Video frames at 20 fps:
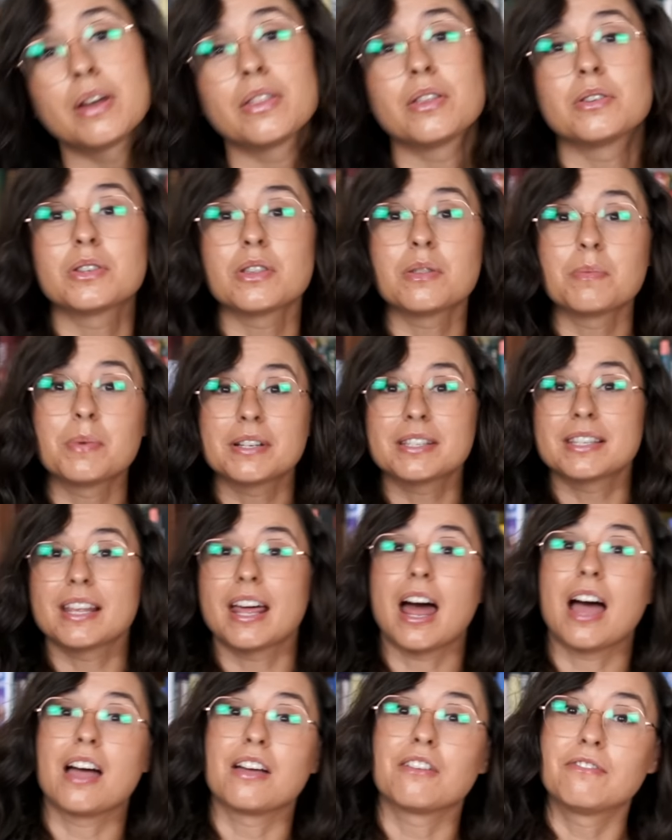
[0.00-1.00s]
those are the books that
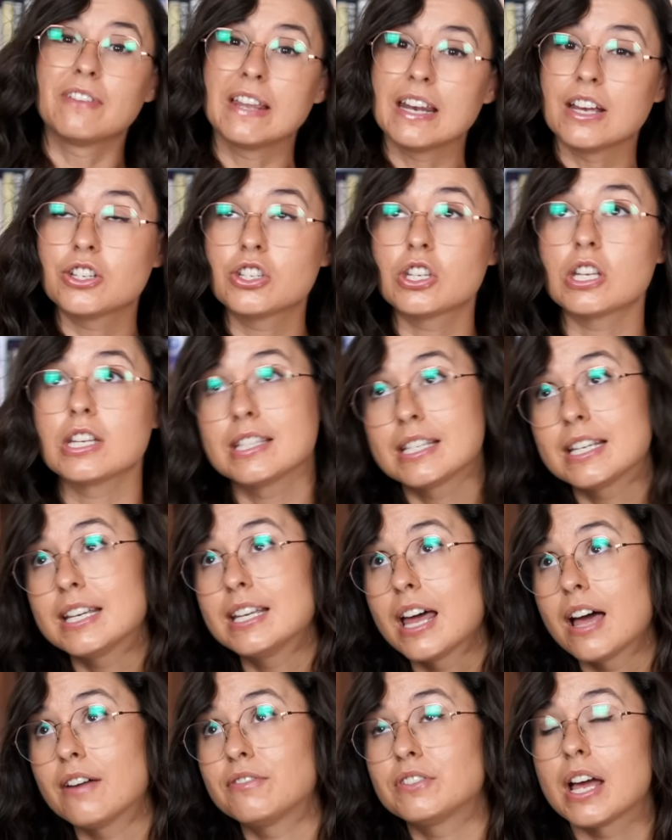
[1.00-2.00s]
I finished,
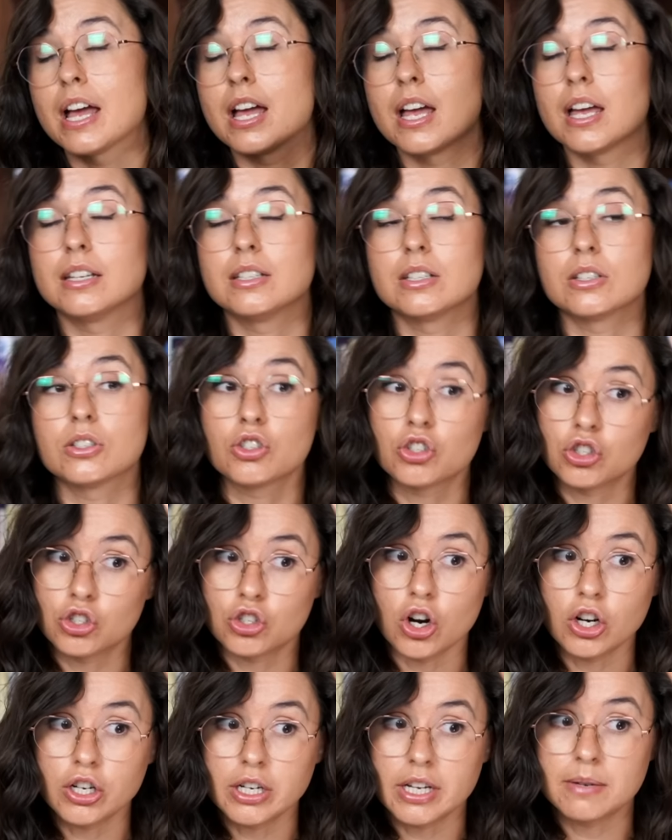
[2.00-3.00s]
DNF'd, and
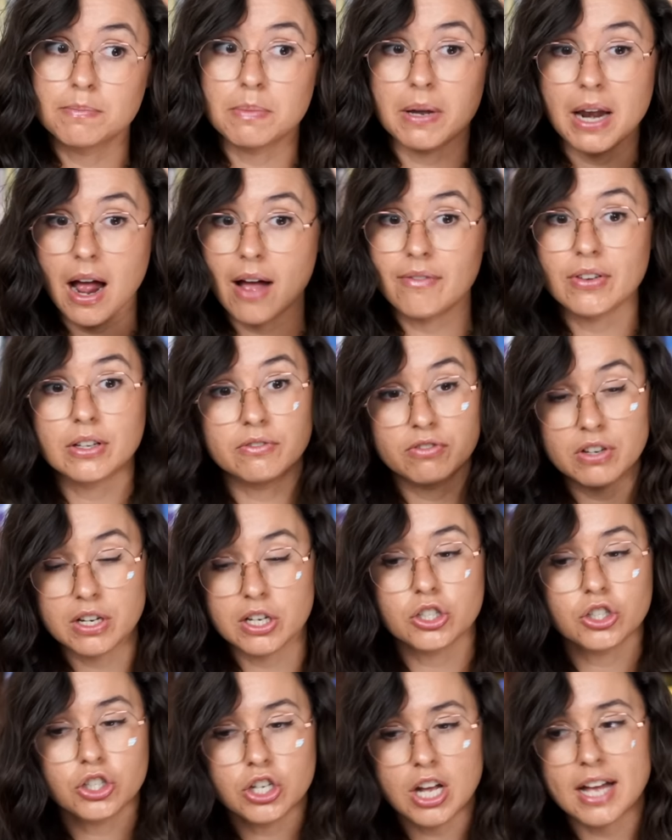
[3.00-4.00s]
started but haven't
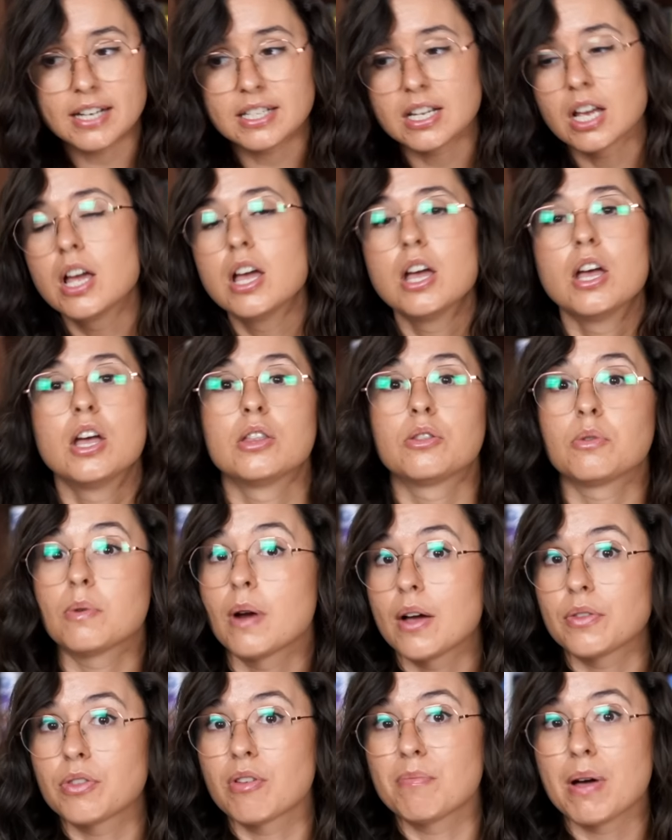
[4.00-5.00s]
finished yet
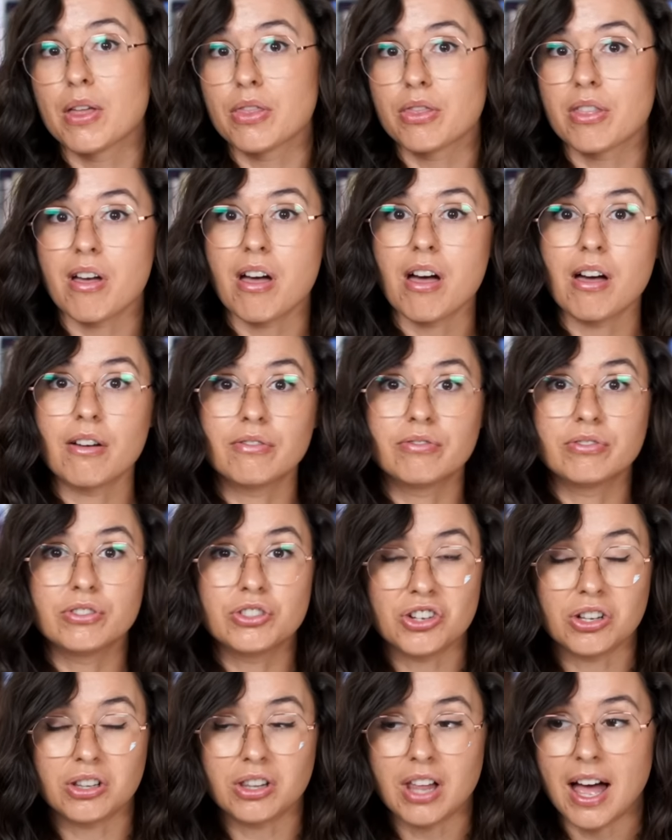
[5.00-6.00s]
throughout the month of
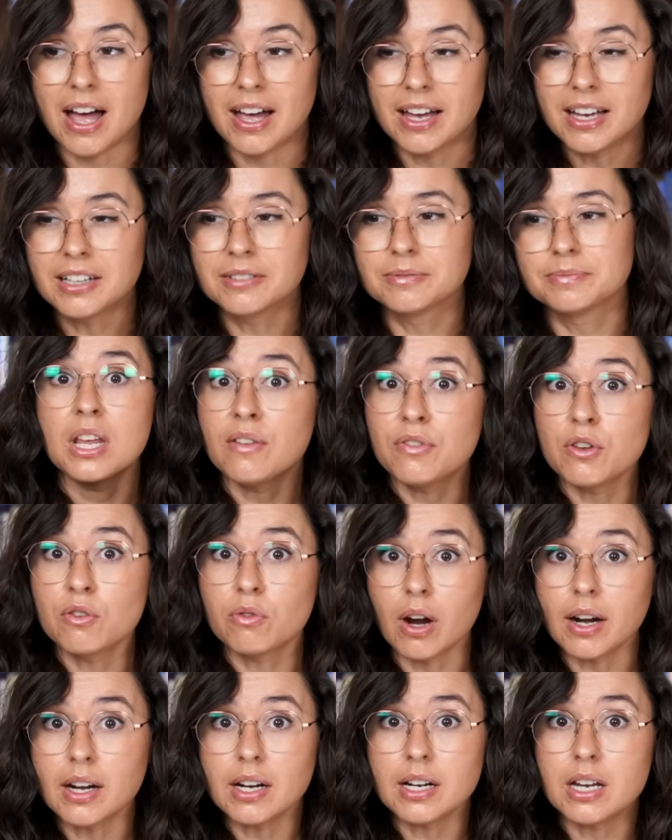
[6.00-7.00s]
July. If you've
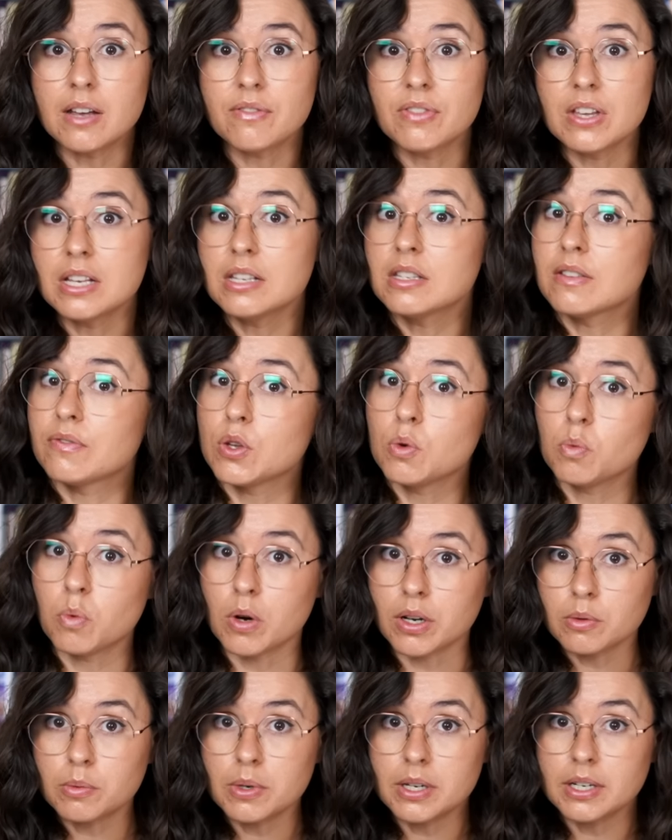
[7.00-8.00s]
read any of these, if you
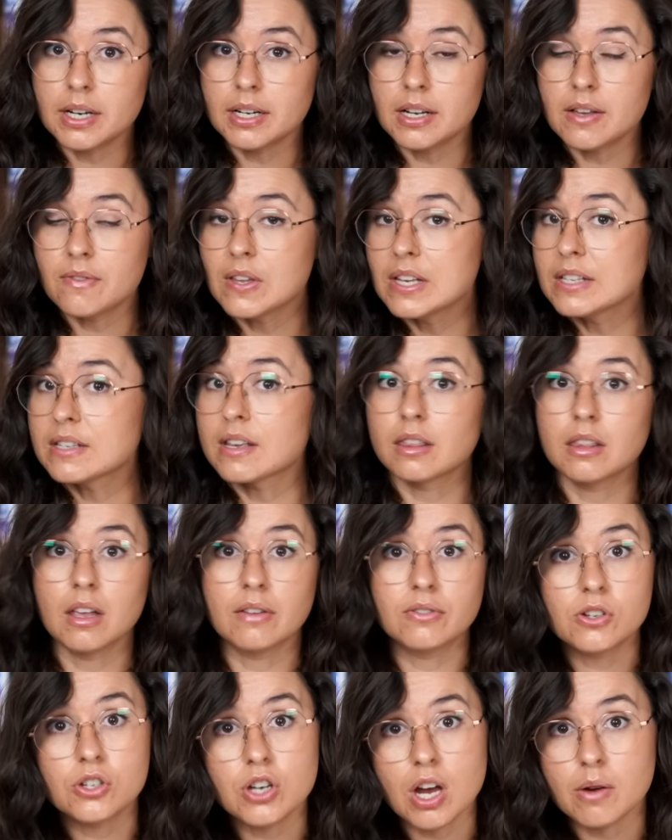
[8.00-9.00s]
want to read any of these, I'd love
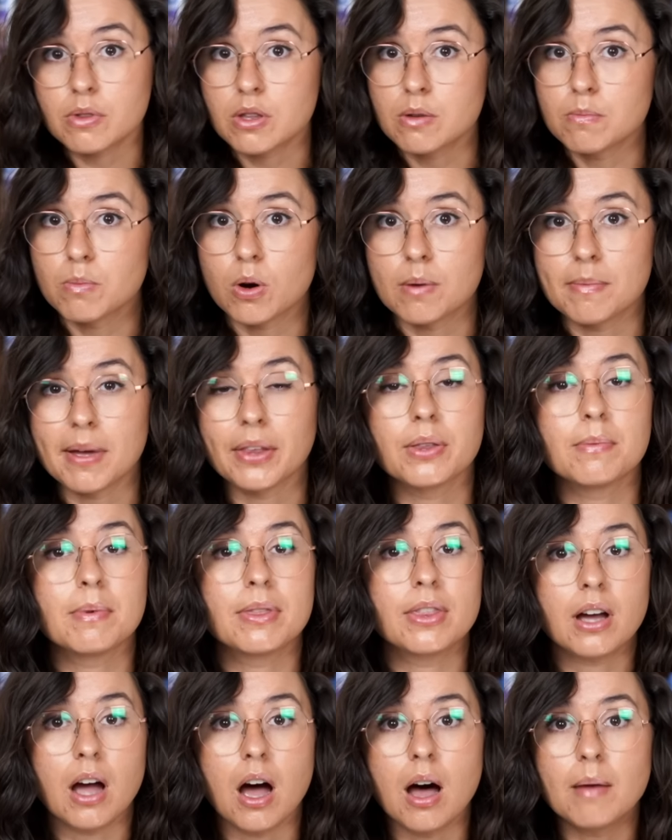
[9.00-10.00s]
to chat with you more about them in
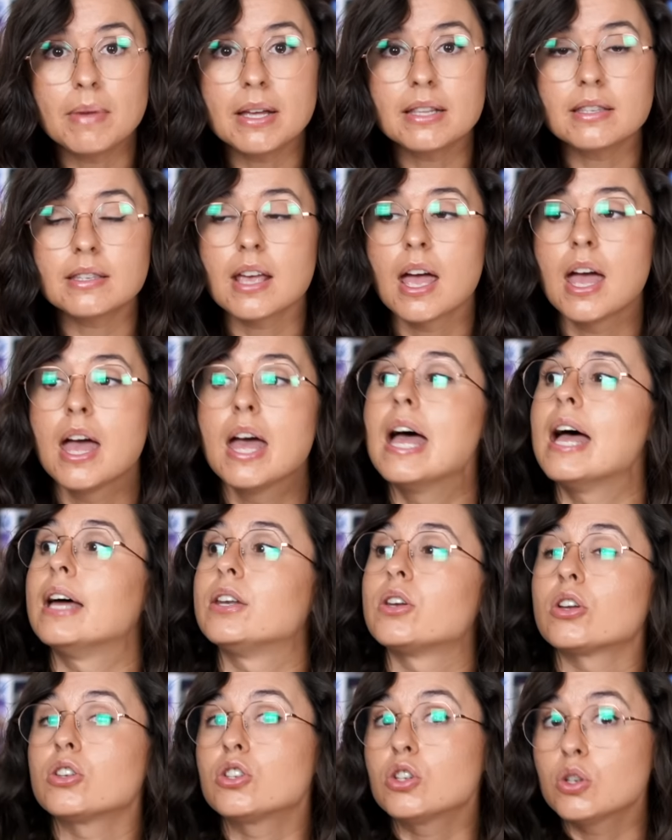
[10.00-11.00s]
the comments. And
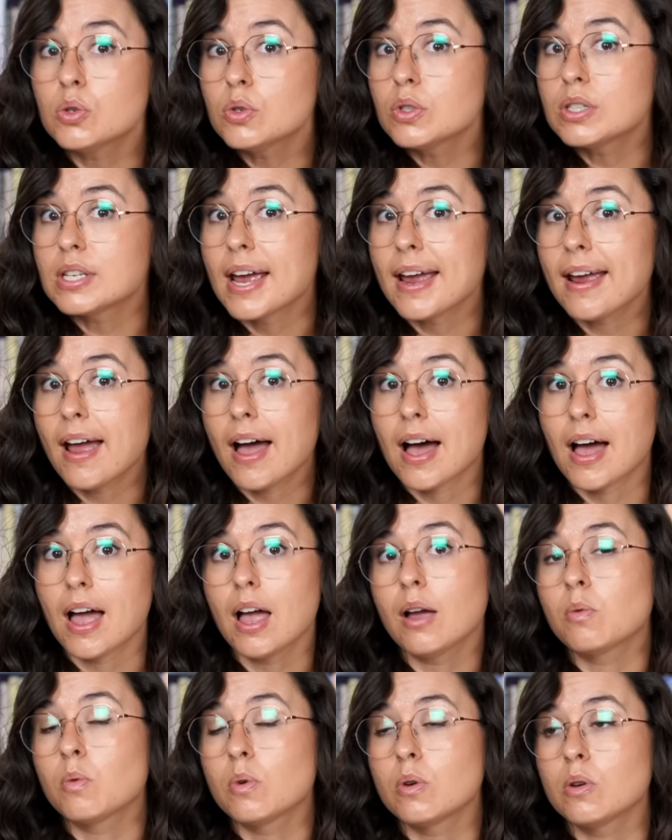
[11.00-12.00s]
on Tuesday,
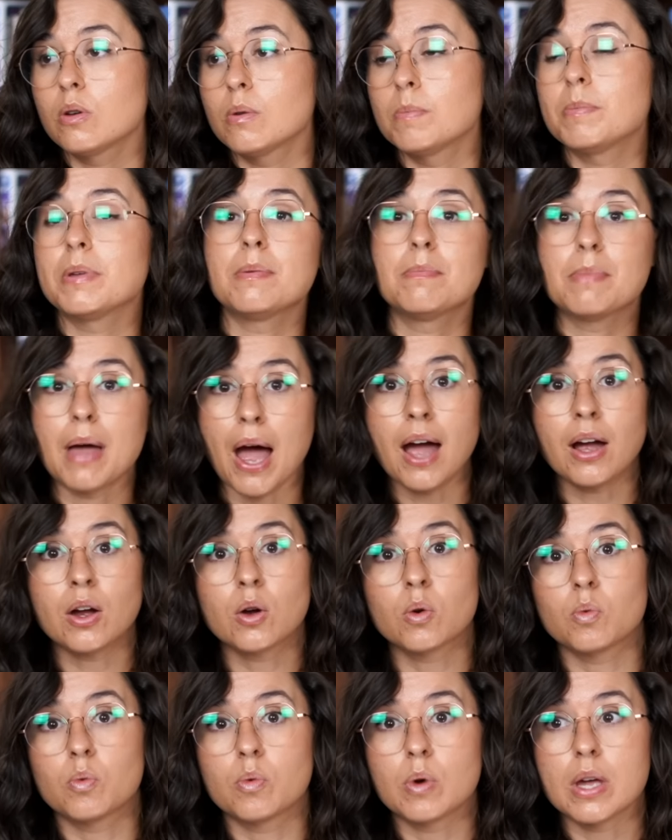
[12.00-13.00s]
I will be back
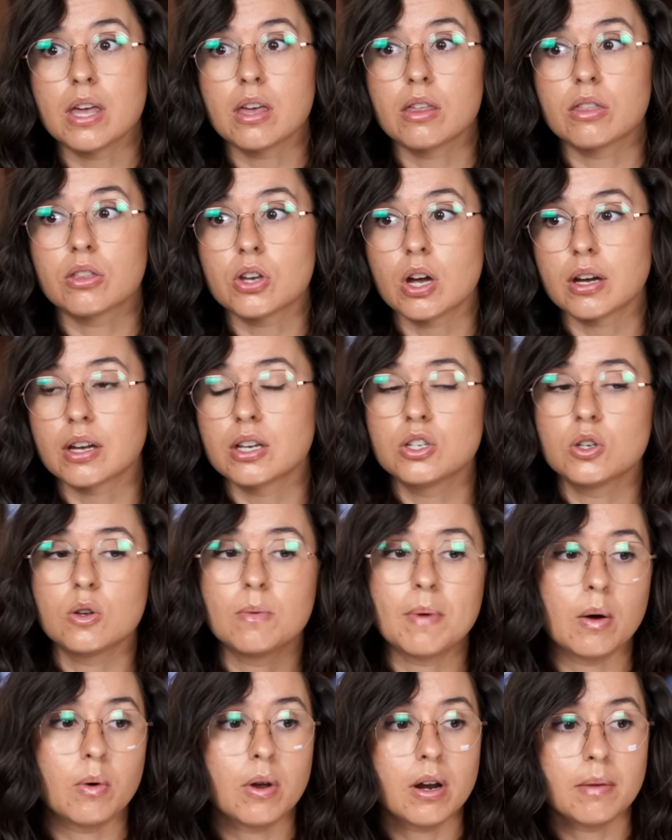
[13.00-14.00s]
with talking to you
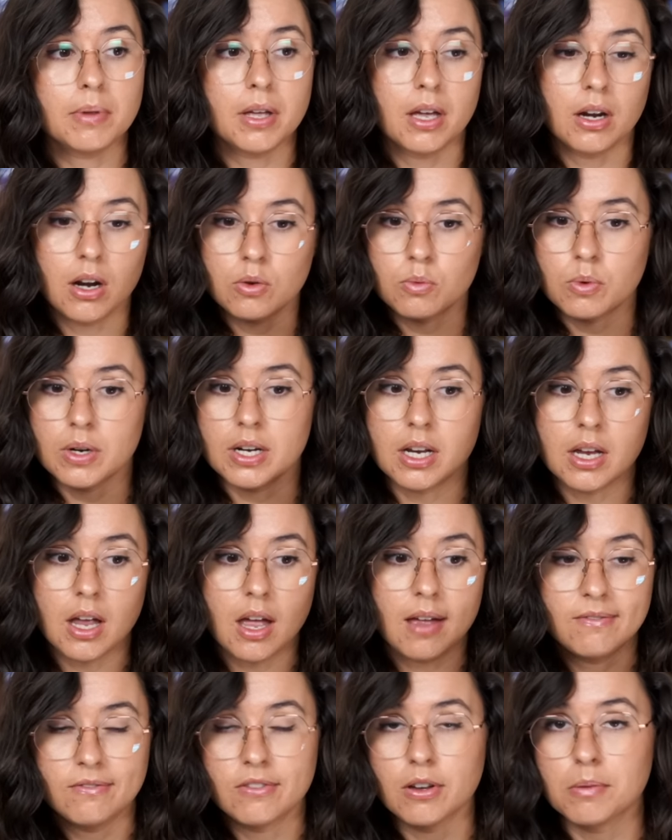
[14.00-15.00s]
about what I plan on reading
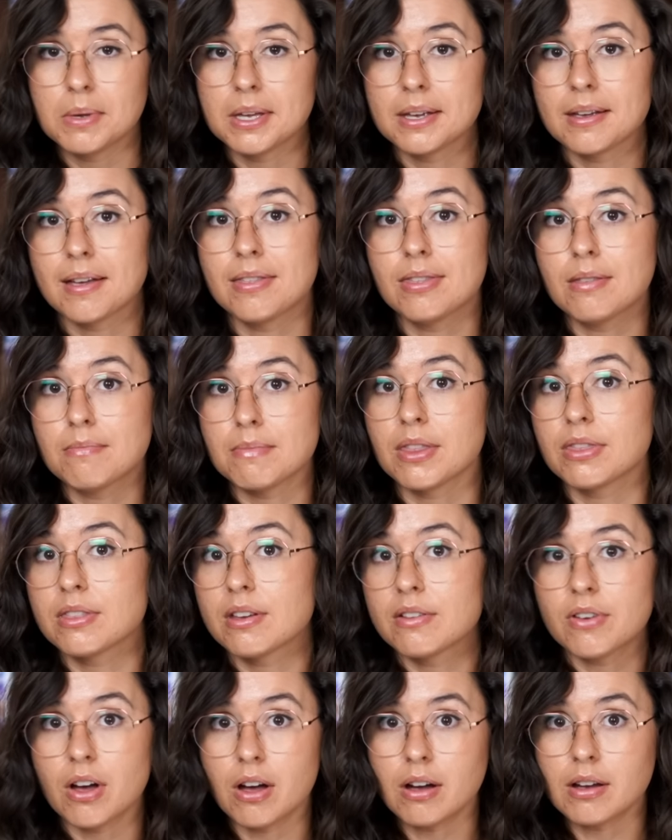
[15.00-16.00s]
and filming in the month
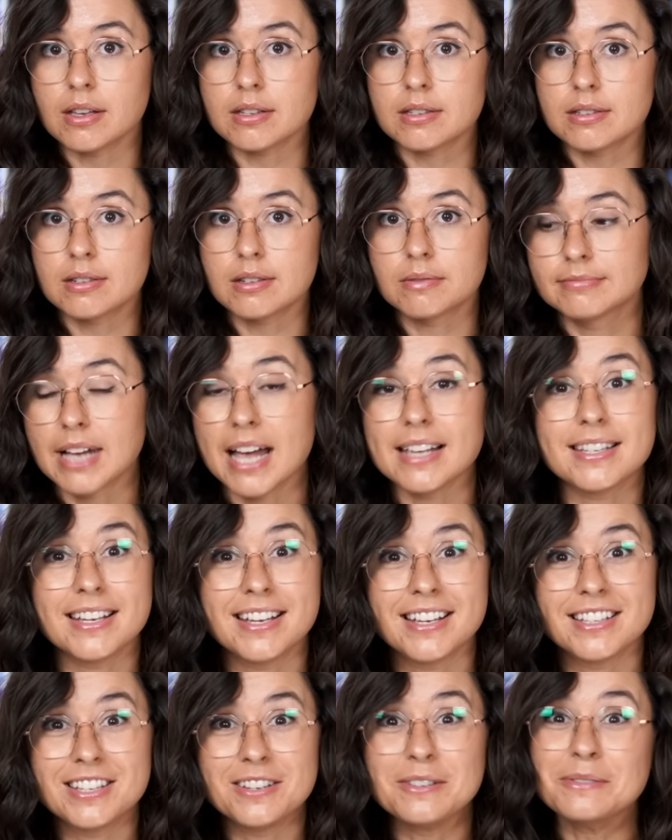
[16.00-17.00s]
of August. I'll see
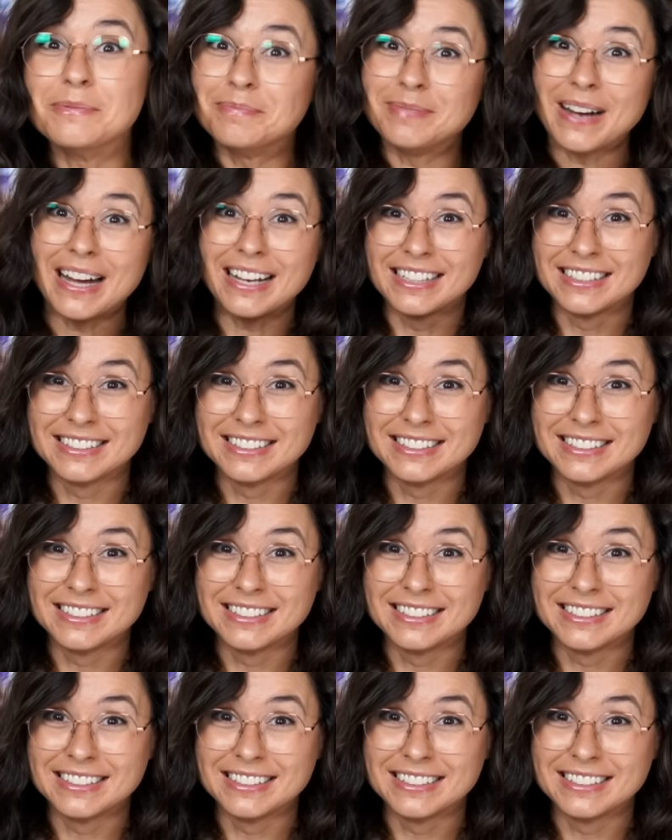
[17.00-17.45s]
you again soon. Bye!